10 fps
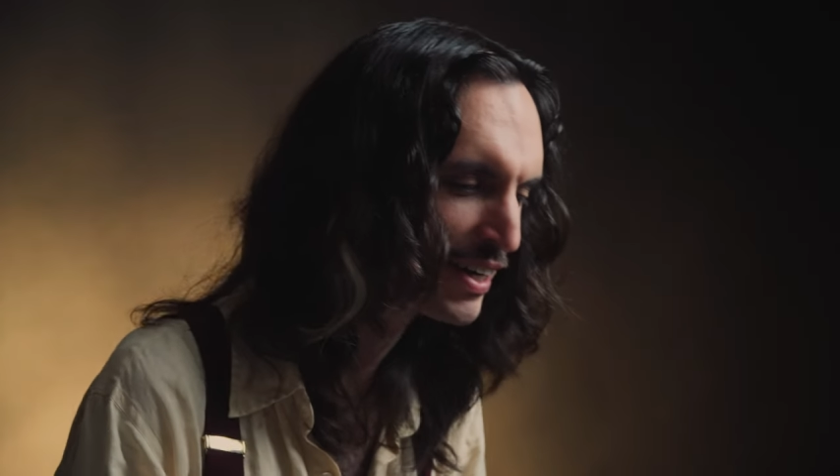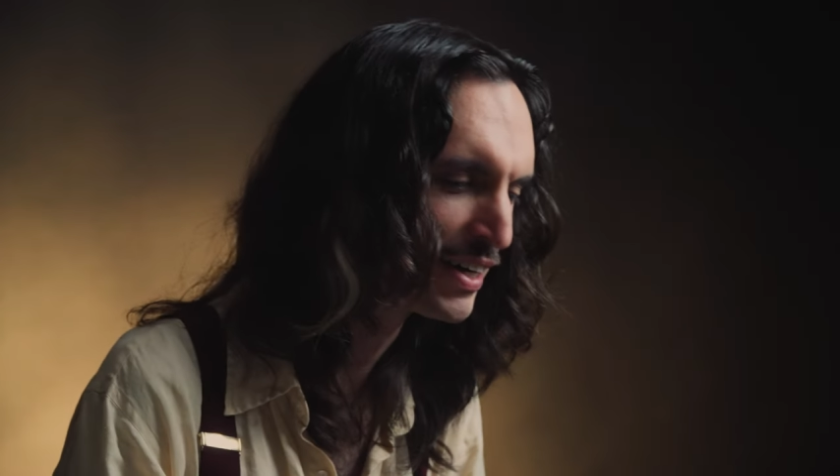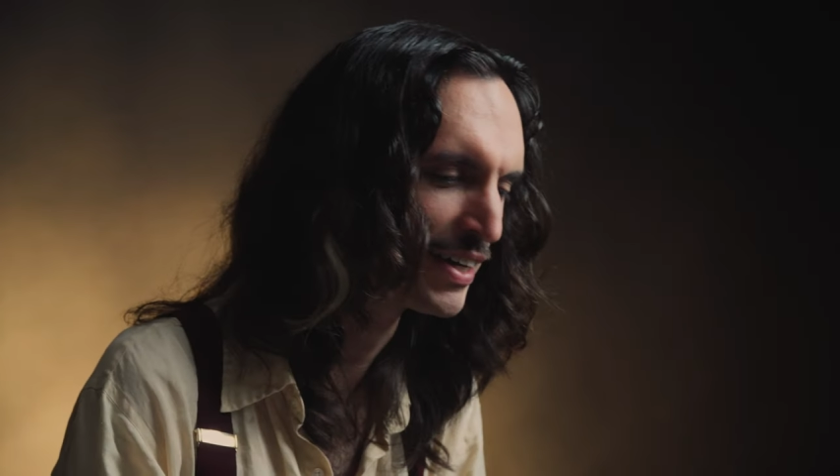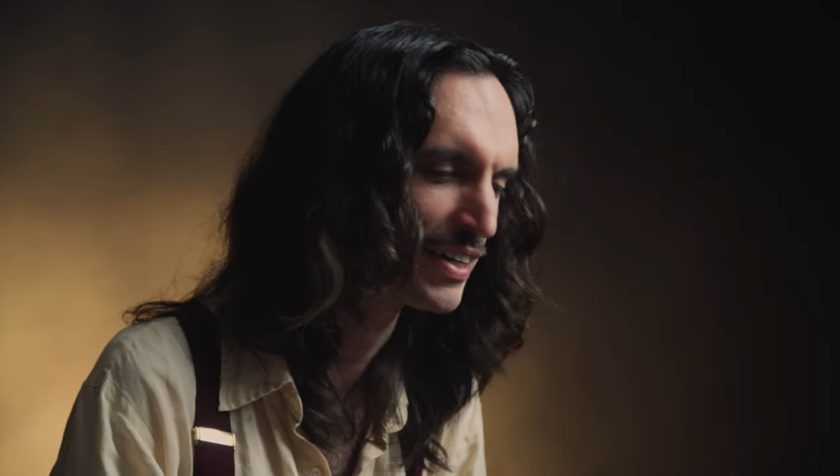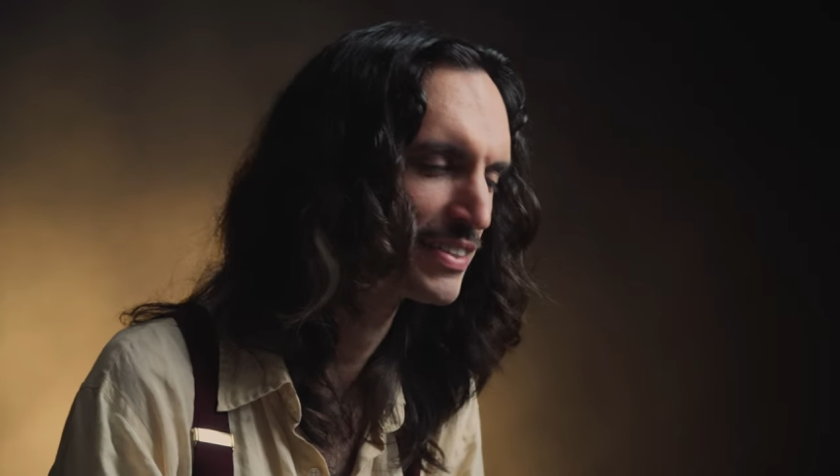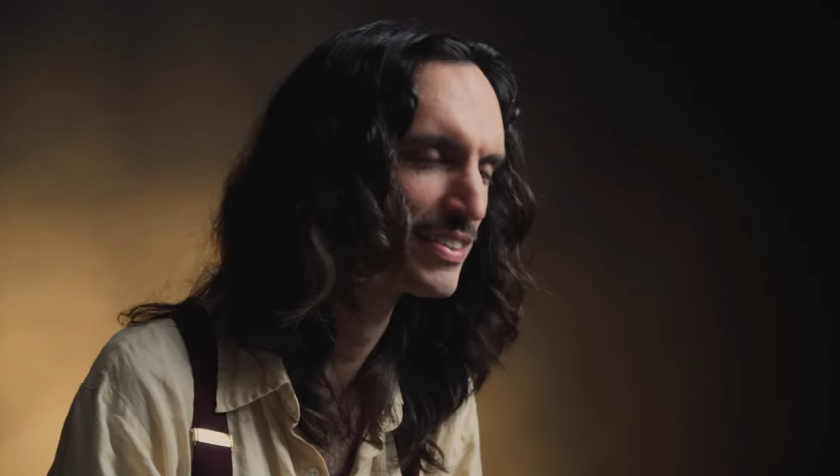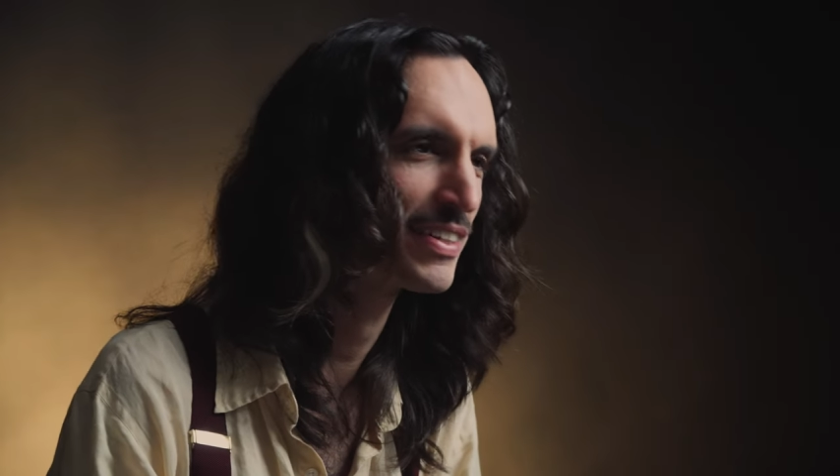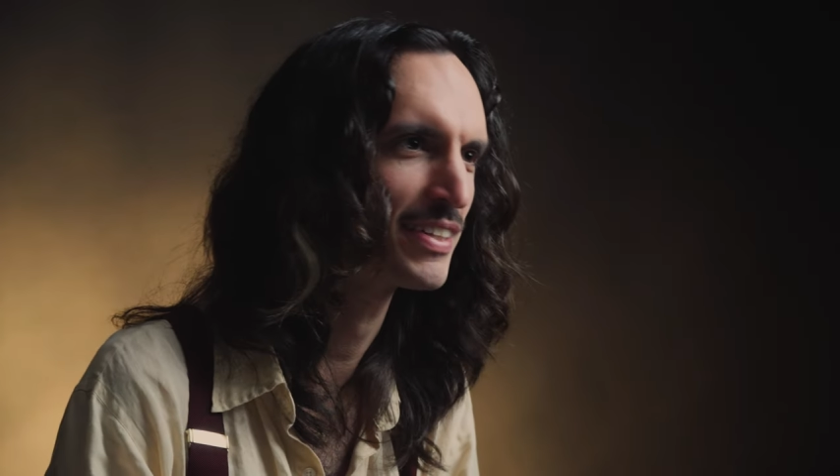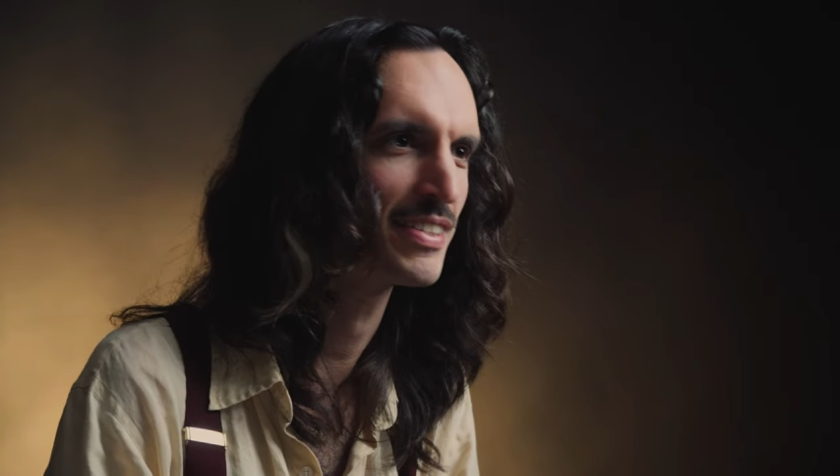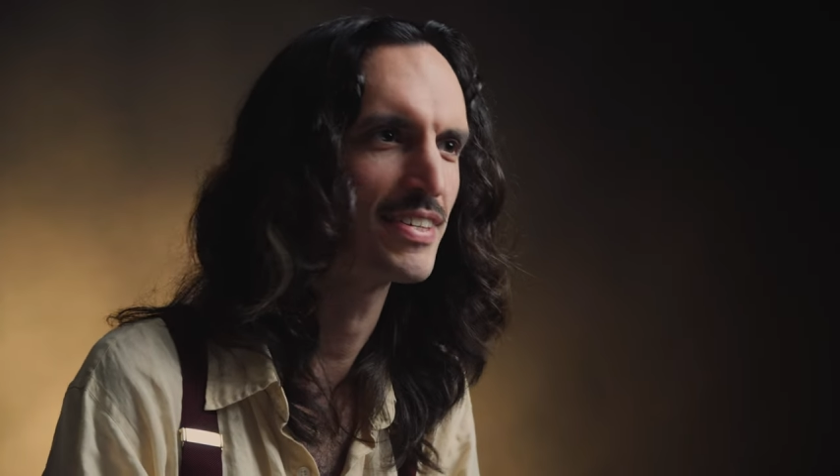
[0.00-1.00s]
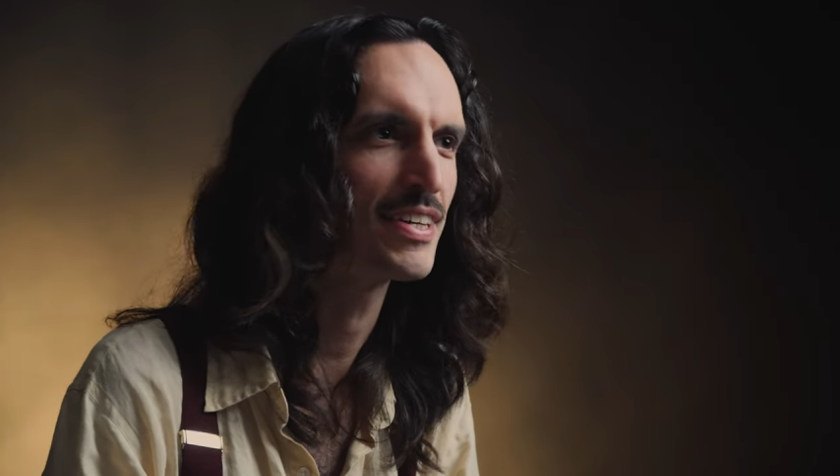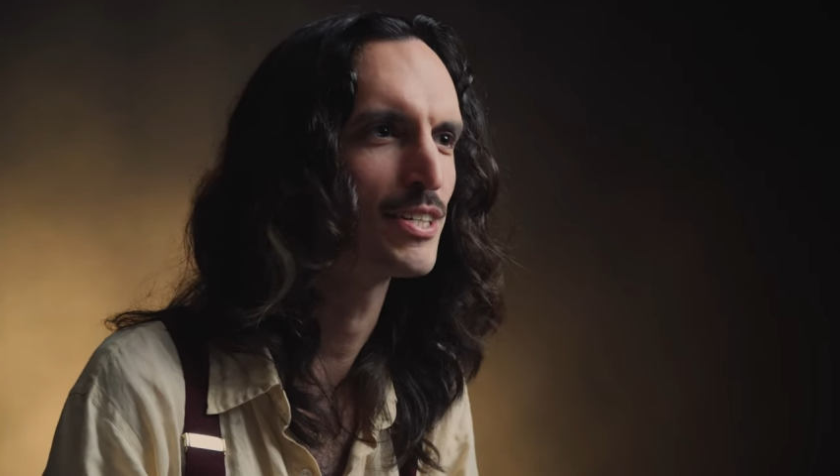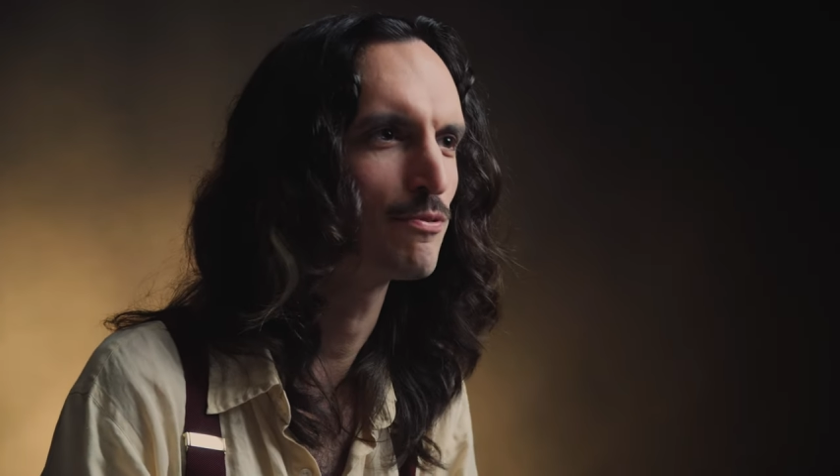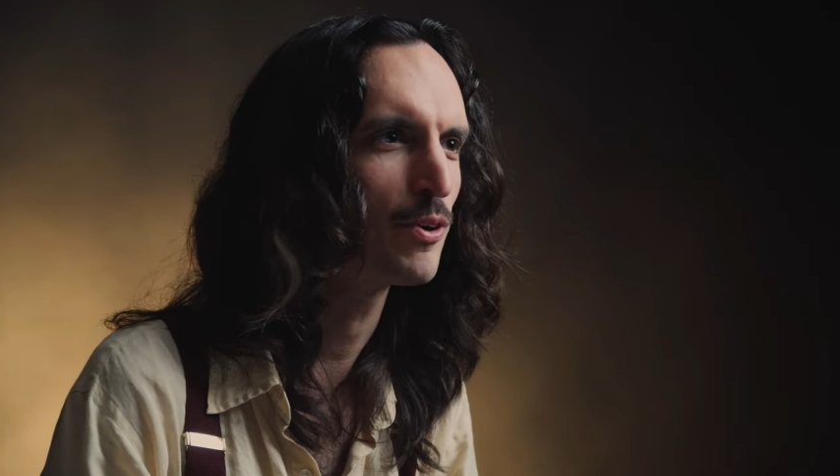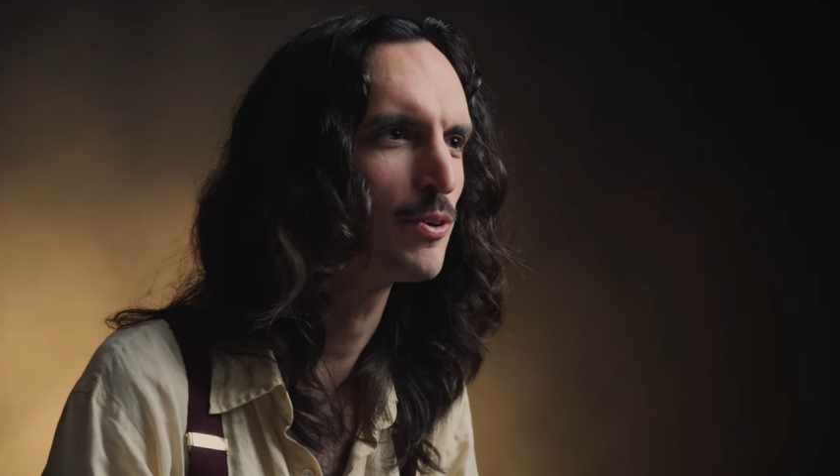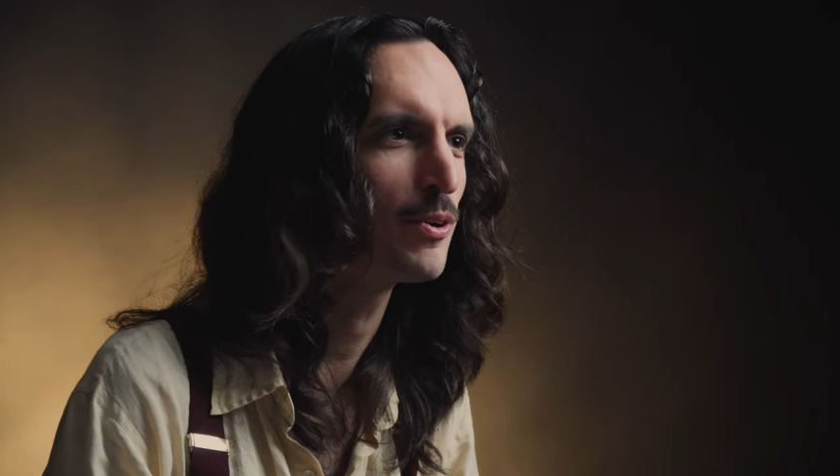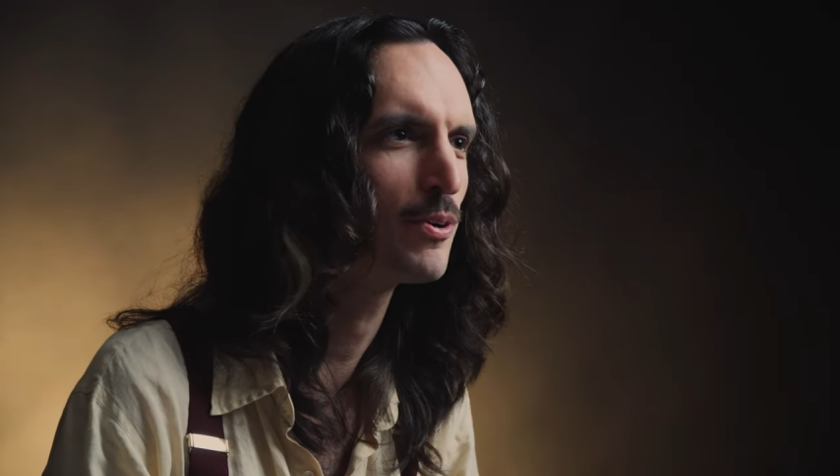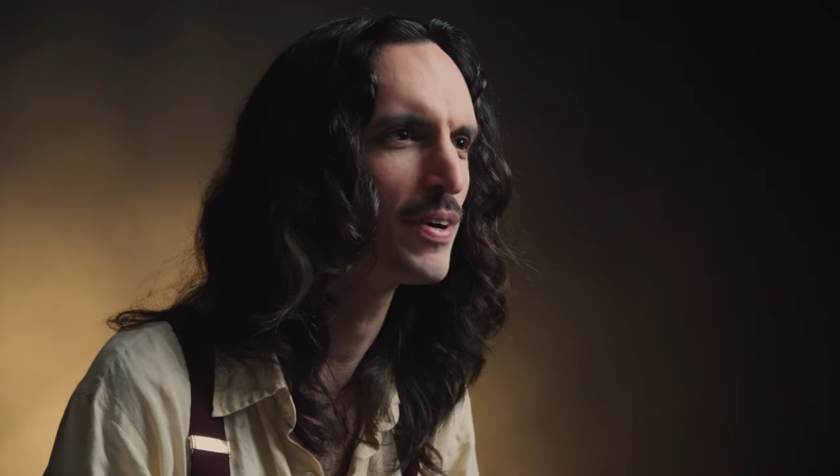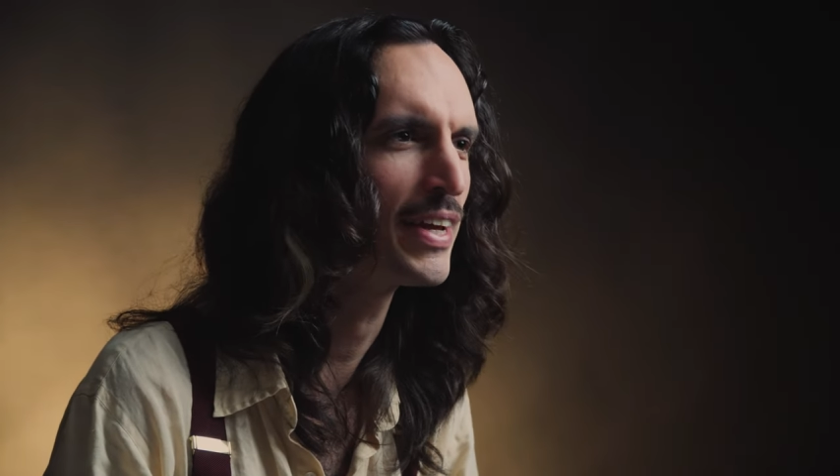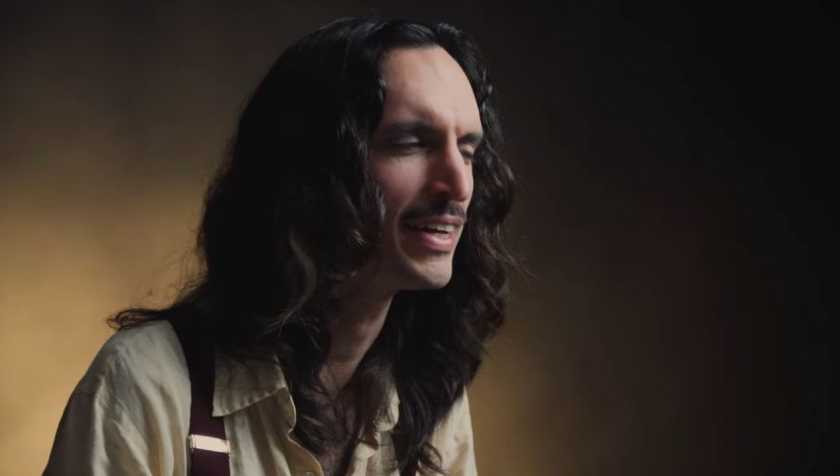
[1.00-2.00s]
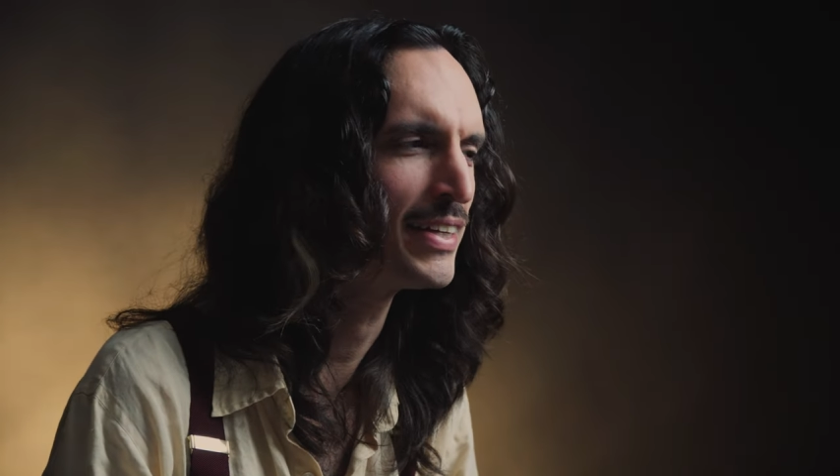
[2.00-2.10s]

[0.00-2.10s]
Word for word: uh, got to take his photo.